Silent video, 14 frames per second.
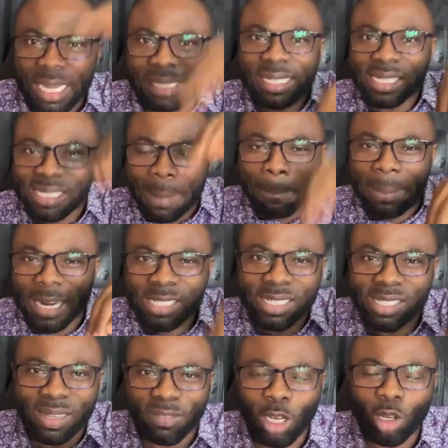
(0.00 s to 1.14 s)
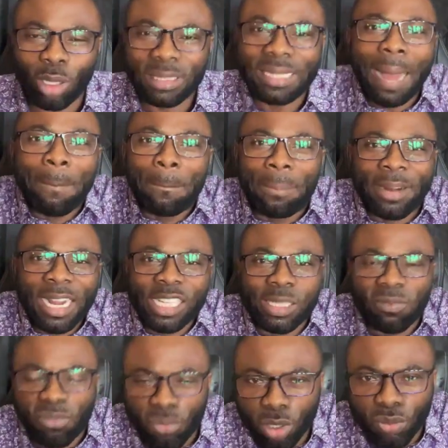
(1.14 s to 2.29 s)
It is the blessings of the Lord that brings
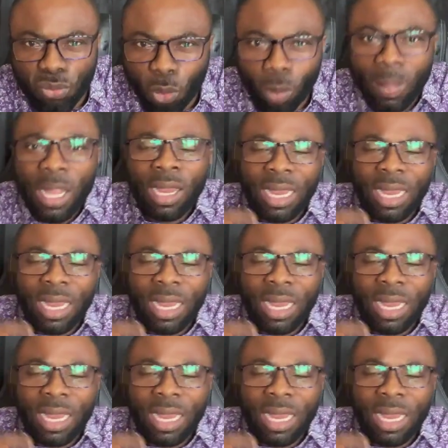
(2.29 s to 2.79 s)
fruitful.